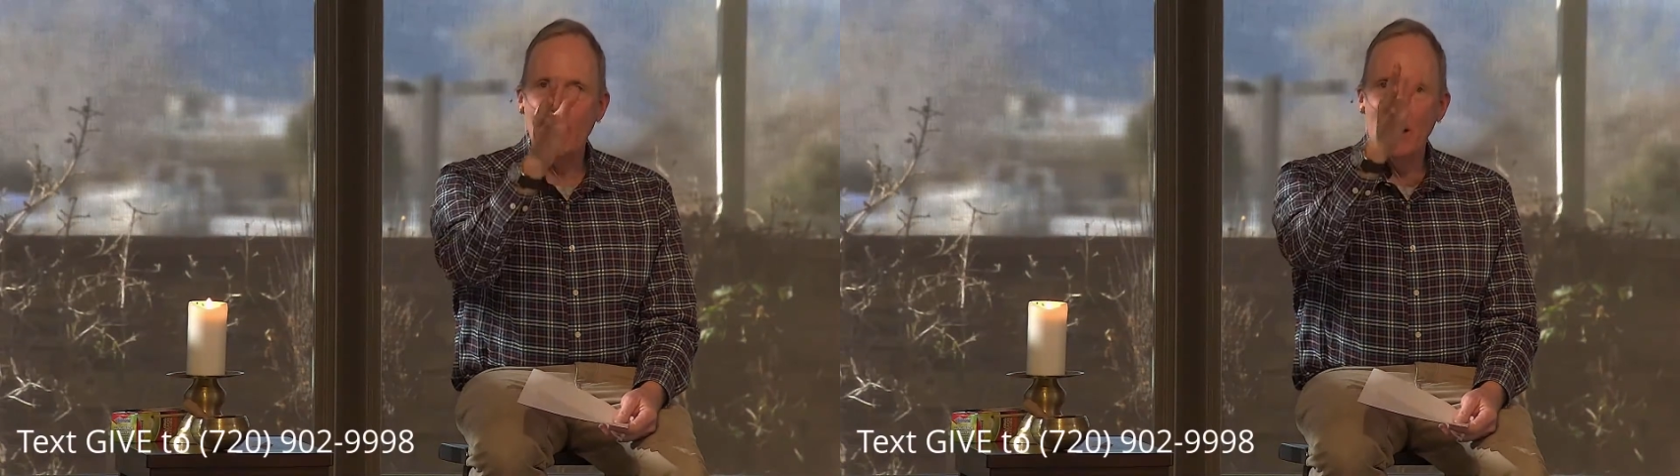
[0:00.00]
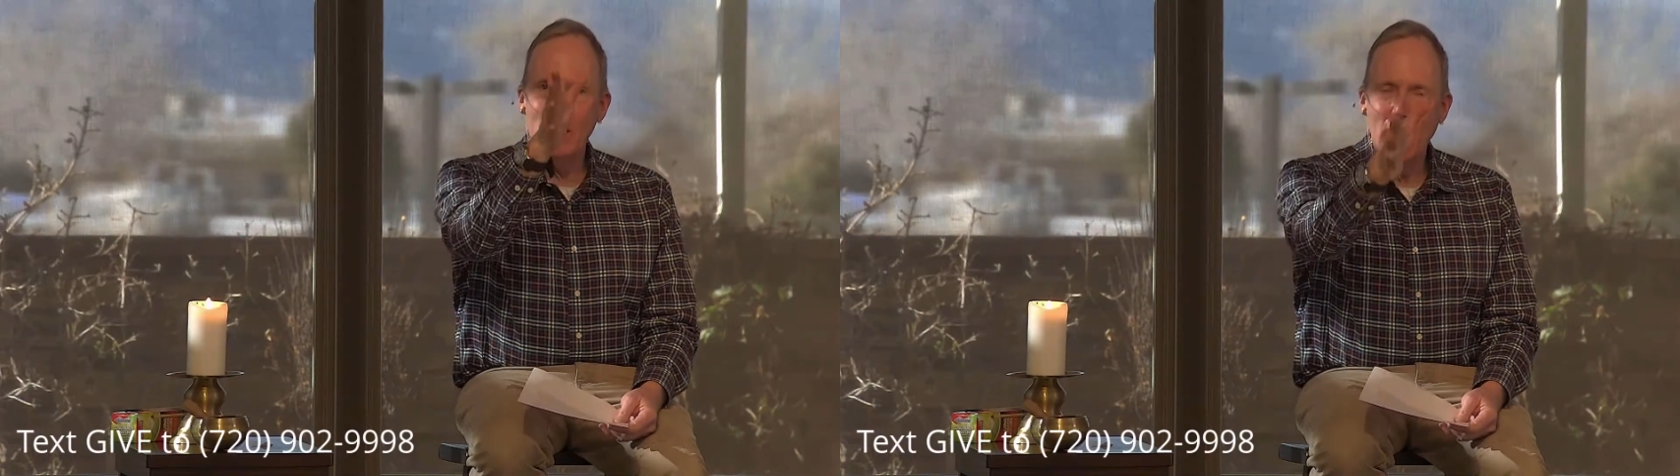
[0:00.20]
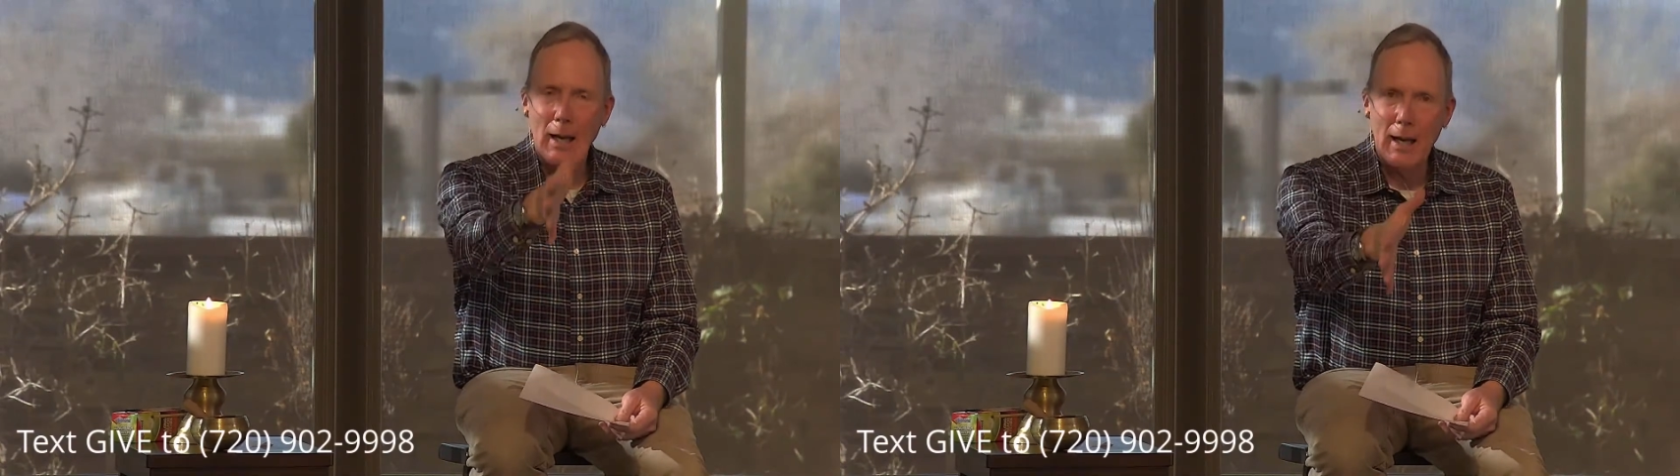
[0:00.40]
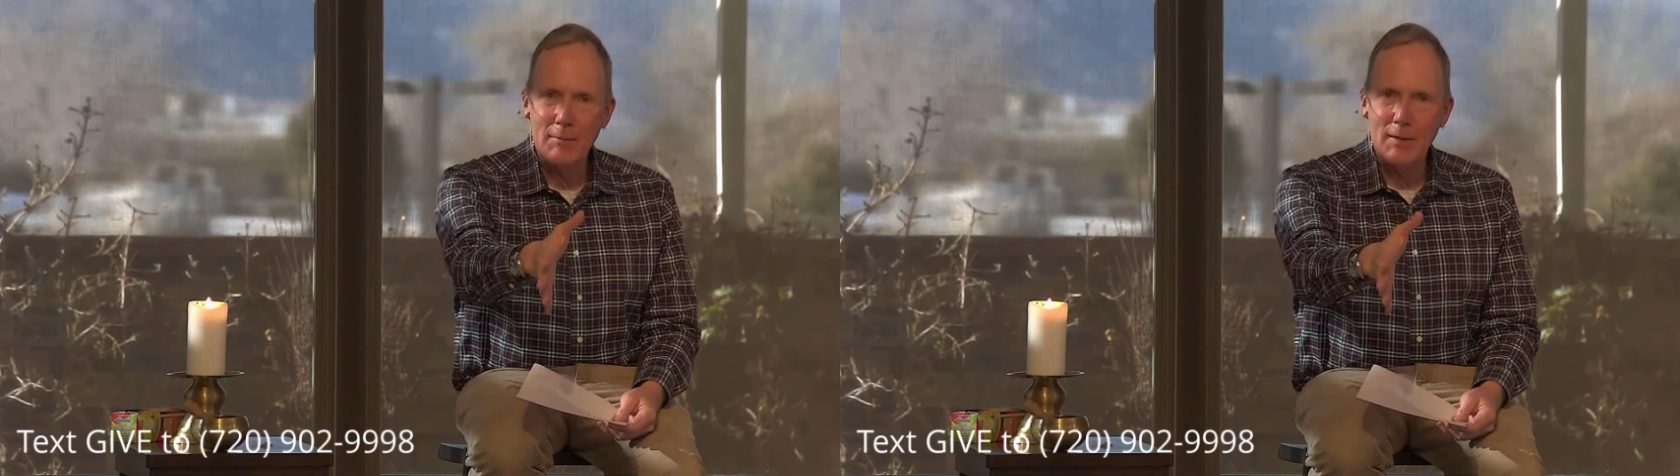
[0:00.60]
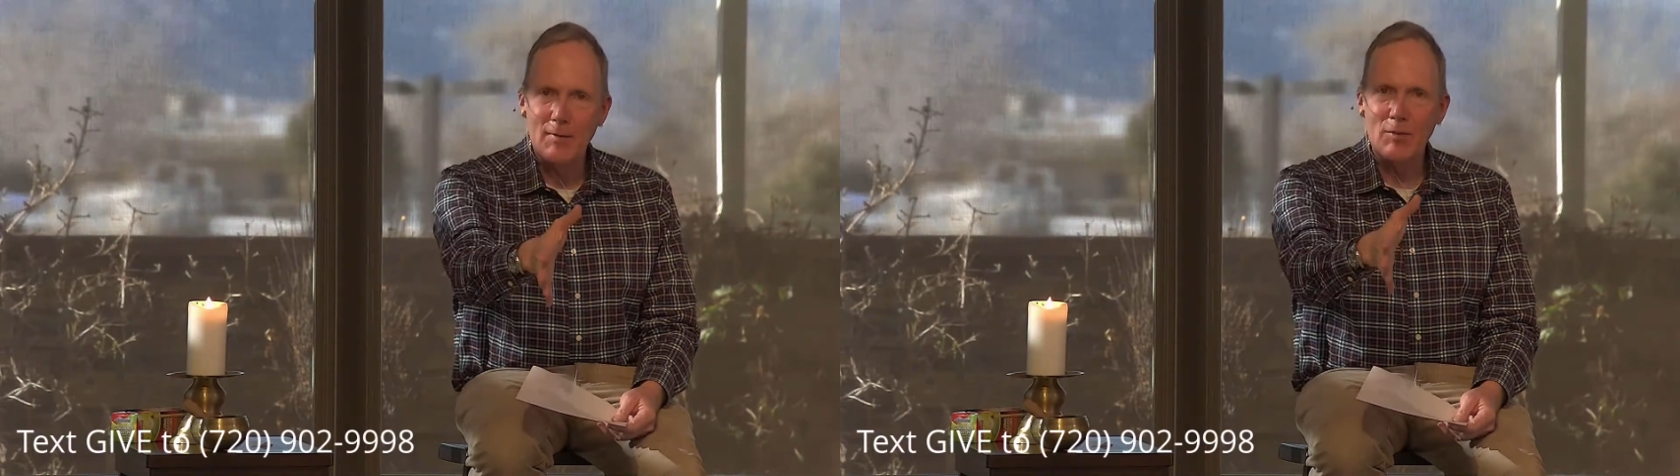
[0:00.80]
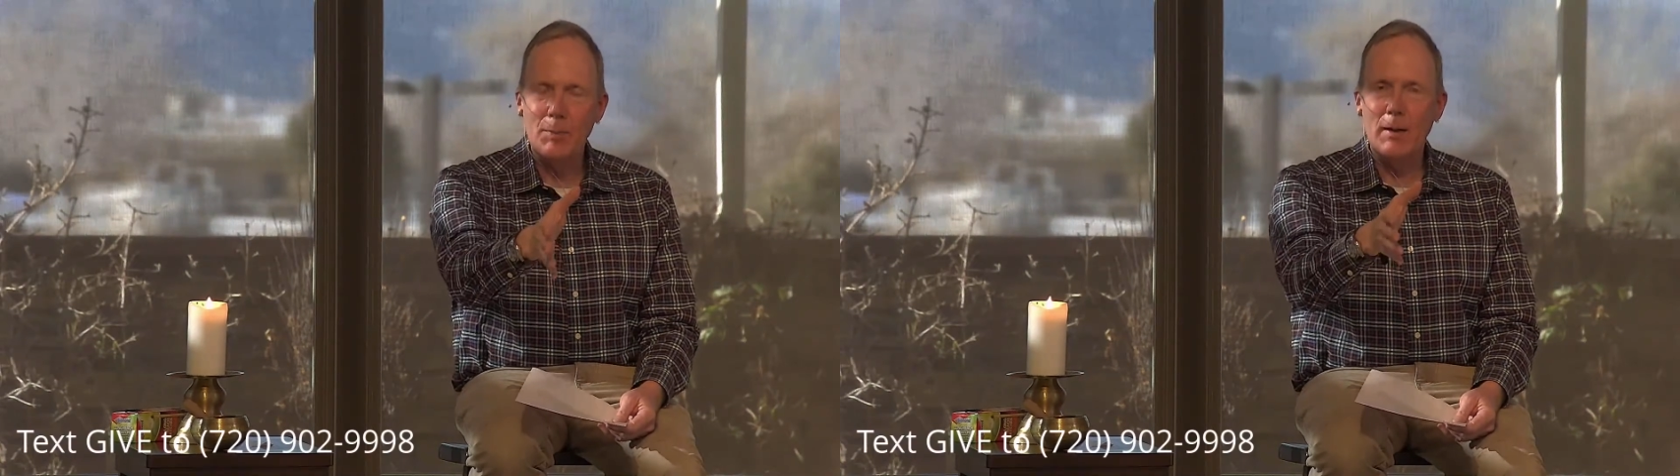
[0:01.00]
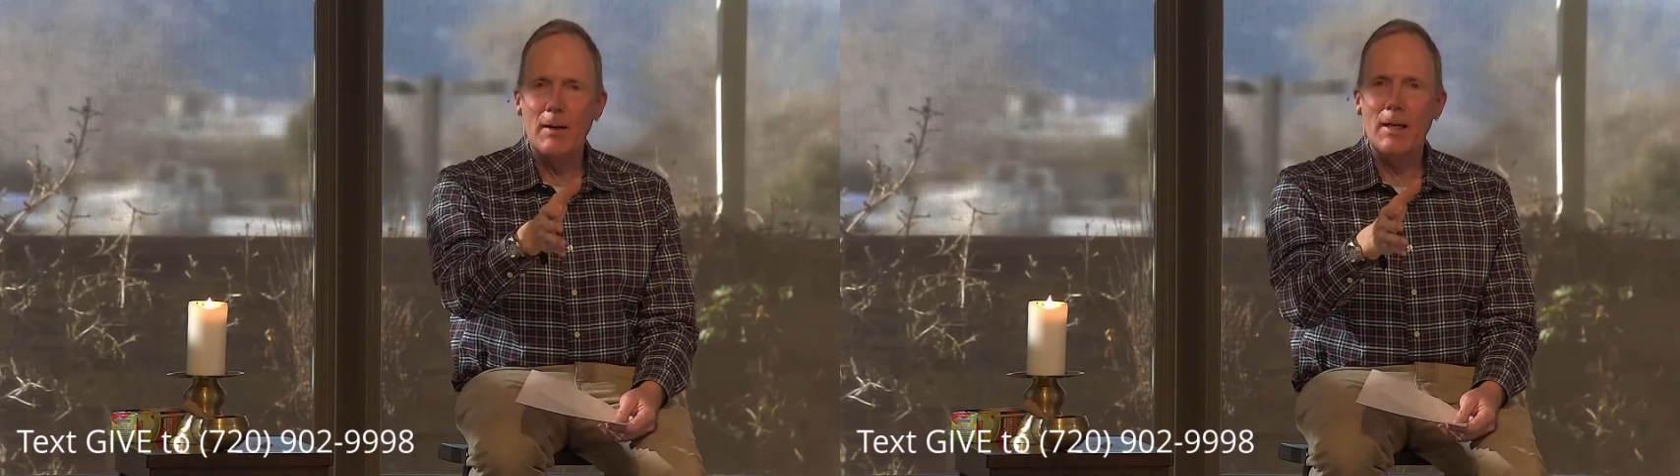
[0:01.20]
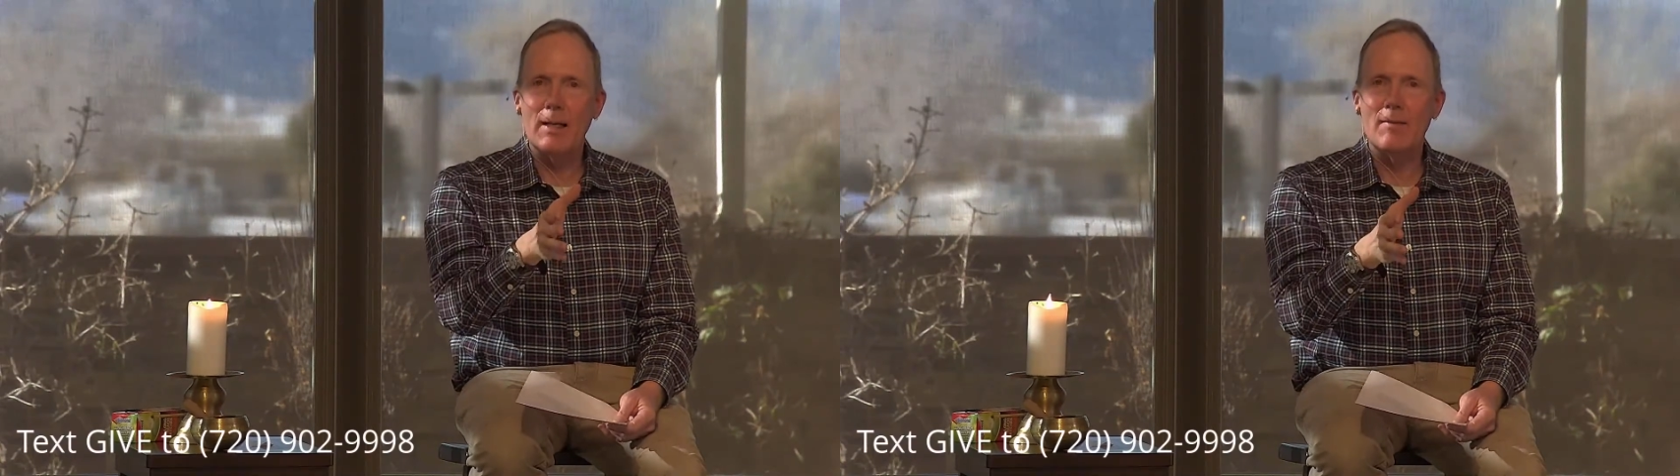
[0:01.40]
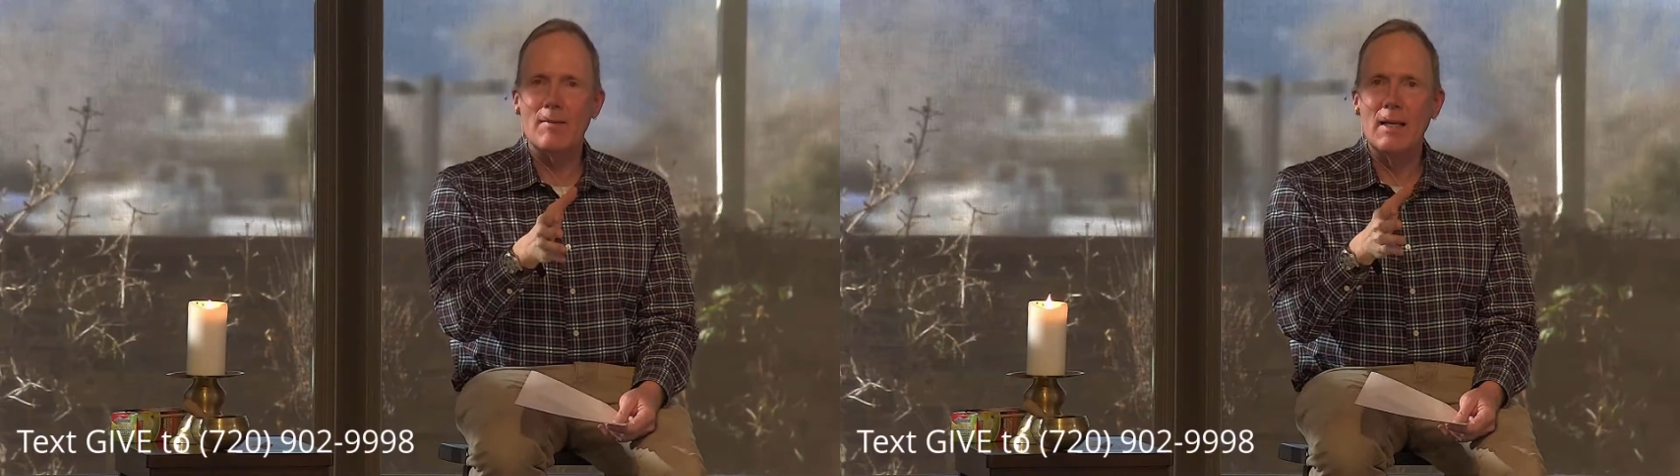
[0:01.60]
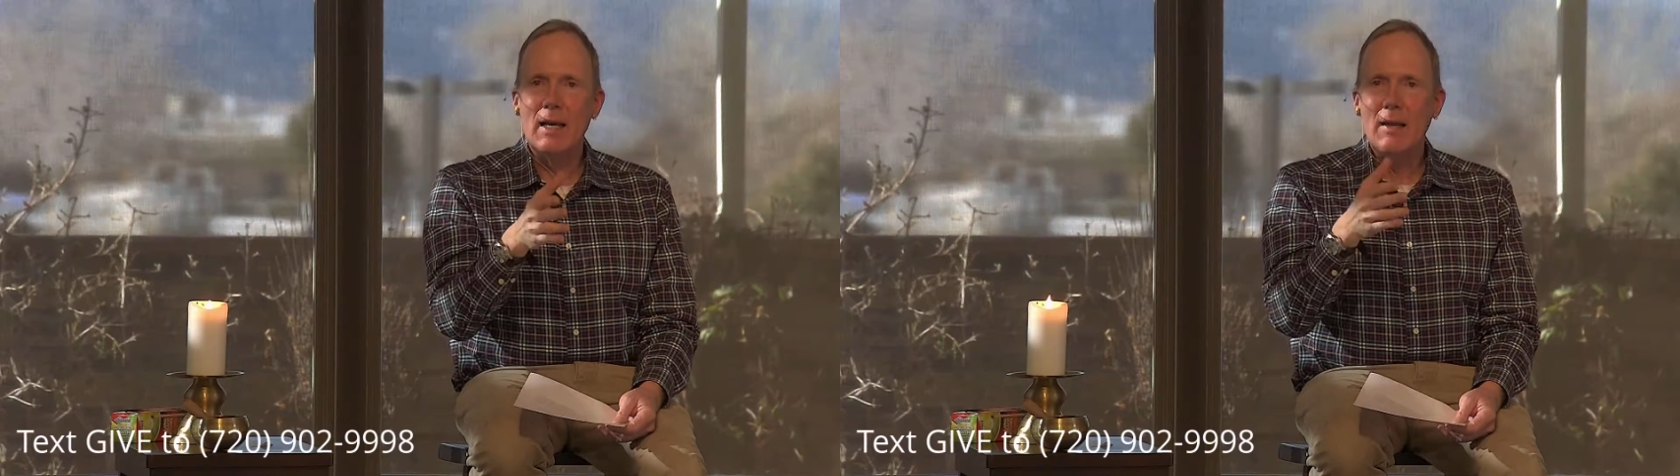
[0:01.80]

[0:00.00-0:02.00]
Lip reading: what you have experienced.